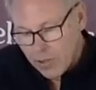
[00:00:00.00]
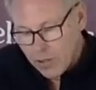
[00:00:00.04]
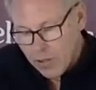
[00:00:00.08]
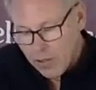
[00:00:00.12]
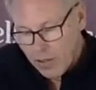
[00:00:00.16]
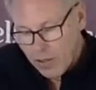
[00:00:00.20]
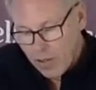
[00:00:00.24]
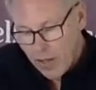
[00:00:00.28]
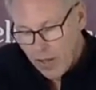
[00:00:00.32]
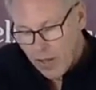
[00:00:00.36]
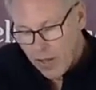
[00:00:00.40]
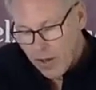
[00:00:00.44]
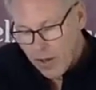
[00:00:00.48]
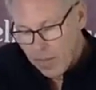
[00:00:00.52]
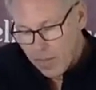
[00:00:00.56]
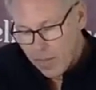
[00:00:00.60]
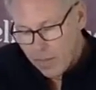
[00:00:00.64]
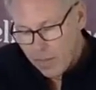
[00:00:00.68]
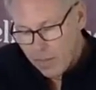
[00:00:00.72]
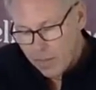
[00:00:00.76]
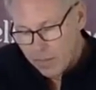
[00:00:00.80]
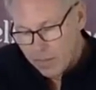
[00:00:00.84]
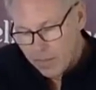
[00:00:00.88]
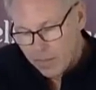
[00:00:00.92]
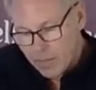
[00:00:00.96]

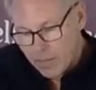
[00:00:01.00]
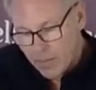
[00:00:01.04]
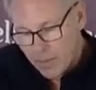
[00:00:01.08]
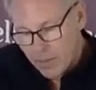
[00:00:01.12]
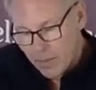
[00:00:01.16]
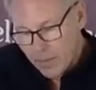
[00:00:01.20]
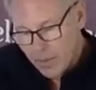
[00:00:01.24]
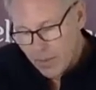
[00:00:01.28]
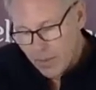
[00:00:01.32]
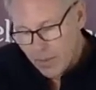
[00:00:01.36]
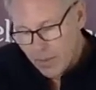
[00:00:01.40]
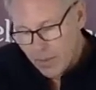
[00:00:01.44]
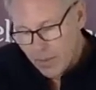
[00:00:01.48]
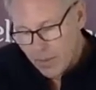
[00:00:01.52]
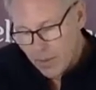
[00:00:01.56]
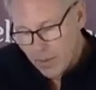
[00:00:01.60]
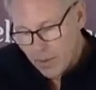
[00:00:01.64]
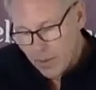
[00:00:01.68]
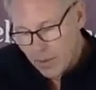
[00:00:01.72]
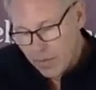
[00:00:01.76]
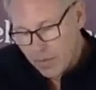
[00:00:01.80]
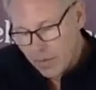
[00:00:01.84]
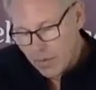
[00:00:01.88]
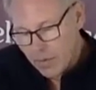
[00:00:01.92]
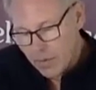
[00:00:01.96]
um,
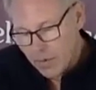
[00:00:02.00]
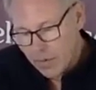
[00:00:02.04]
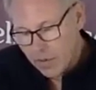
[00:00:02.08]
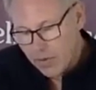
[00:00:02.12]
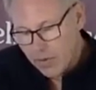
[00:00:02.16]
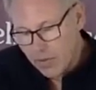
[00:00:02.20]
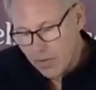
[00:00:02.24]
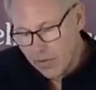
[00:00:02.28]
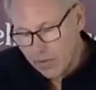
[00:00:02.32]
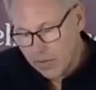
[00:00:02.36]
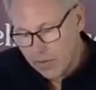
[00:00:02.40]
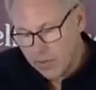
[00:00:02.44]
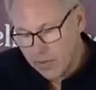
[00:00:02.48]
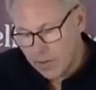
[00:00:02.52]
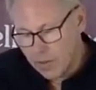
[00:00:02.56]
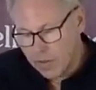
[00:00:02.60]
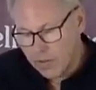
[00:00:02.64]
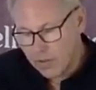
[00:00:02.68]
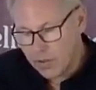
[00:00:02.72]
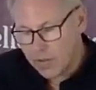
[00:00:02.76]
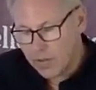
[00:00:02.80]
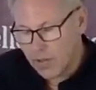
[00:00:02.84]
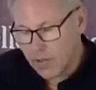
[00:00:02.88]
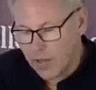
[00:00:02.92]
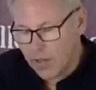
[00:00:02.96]

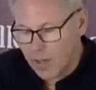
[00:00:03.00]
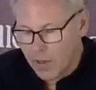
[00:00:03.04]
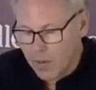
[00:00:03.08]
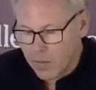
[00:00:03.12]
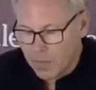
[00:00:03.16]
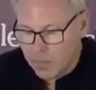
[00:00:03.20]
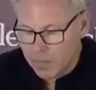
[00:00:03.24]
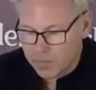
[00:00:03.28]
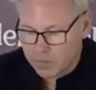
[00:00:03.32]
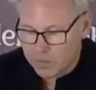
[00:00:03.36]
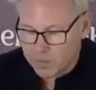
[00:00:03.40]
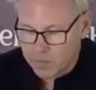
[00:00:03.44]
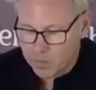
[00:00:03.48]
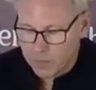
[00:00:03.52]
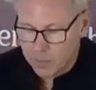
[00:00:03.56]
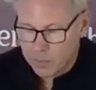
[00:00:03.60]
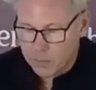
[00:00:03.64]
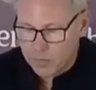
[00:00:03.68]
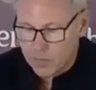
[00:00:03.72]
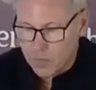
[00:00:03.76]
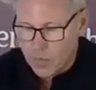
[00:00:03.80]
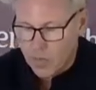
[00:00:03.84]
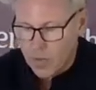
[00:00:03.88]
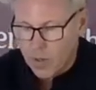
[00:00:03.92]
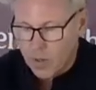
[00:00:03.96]
thirty-six um,
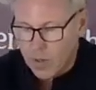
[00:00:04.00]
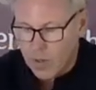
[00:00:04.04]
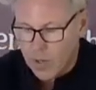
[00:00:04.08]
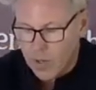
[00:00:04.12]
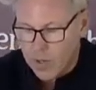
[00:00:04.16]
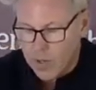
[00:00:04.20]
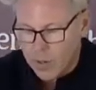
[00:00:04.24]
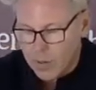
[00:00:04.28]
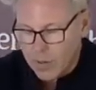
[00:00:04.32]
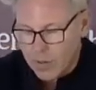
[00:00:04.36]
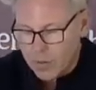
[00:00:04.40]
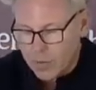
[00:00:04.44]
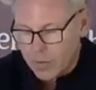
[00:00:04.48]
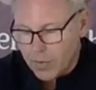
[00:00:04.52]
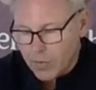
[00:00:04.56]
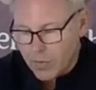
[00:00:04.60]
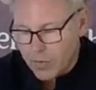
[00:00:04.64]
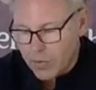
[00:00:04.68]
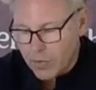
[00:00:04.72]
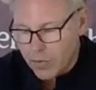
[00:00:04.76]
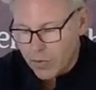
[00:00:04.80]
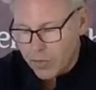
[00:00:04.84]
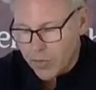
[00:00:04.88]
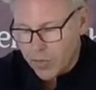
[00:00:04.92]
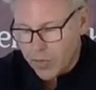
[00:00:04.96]
uh,
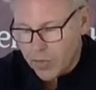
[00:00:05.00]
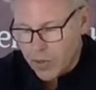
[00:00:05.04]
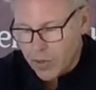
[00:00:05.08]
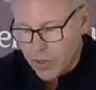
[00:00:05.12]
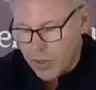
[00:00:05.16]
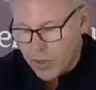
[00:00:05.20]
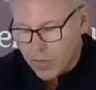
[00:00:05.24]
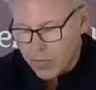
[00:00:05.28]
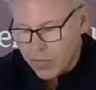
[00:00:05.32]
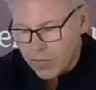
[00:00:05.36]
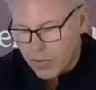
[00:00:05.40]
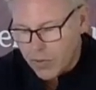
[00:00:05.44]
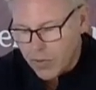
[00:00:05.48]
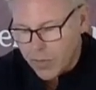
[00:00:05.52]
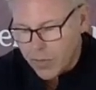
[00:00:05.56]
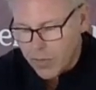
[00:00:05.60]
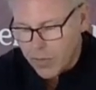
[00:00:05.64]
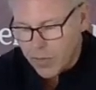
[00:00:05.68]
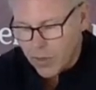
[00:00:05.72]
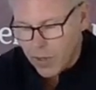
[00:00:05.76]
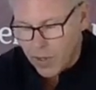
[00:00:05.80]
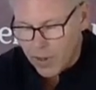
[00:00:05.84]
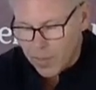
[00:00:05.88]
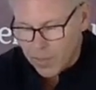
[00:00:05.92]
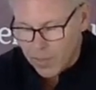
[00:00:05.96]
fourth, uh, fourth
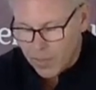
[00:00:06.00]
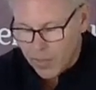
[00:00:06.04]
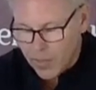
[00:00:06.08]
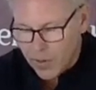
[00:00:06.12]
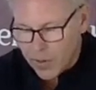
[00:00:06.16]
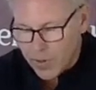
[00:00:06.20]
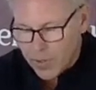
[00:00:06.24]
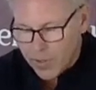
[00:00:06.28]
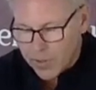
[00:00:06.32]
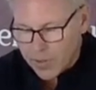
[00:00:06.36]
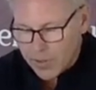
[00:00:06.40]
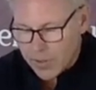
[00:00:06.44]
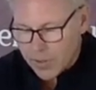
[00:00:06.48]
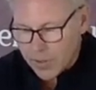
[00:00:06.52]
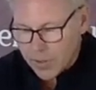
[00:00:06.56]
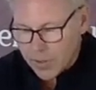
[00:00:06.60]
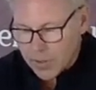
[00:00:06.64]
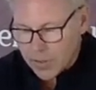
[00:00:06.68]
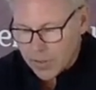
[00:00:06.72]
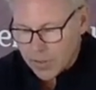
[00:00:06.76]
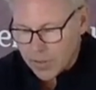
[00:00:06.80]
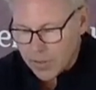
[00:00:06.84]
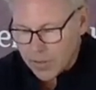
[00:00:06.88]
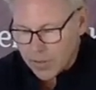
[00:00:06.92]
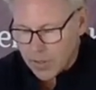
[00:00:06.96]
um, grade
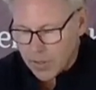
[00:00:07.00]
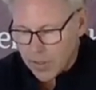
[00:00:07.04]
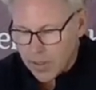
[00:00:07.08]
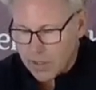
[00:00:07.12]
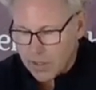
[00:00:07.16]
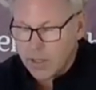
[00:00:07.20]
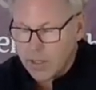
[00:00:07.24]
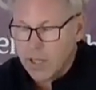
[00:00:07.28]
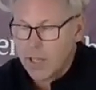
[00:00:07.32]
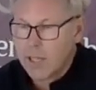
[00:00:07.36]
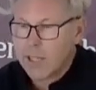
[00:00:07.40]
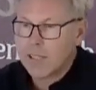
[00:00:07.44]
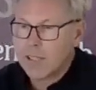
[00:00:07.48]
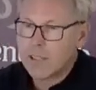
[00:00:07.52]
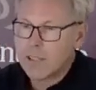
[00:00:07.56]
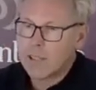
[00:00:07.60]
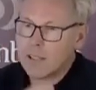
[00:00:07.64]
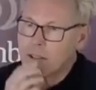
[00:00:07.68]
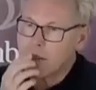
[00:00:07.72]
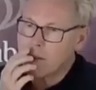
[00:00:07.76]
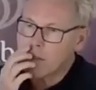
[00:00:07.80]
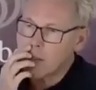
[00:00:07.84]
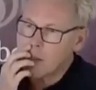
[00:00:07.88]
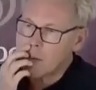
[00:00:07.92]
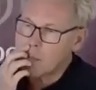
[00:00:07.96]
students, killing nineteen
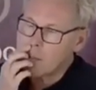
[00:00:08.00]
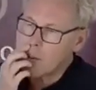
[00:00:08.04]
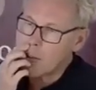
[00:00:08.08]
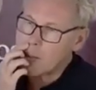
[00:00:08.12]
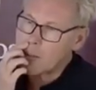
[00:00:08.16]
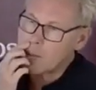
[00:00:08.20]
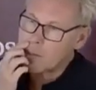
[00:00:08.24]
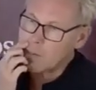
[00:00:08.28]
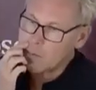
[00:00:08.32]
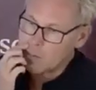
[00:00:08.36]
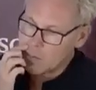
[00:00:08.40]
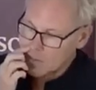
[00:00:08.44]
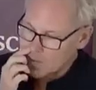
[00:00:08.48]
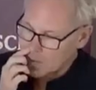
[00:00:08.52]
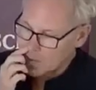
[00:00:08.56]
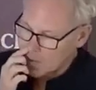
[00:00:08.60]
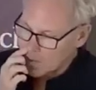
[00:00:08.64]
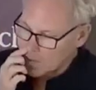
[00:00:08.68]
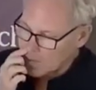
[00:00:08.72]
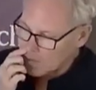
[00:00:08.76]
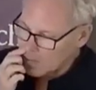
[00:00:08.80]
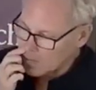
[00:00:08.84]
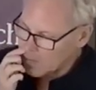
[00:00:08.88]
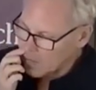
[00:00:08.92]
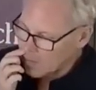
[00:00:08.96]
of them, and also
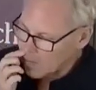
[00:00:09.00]
killed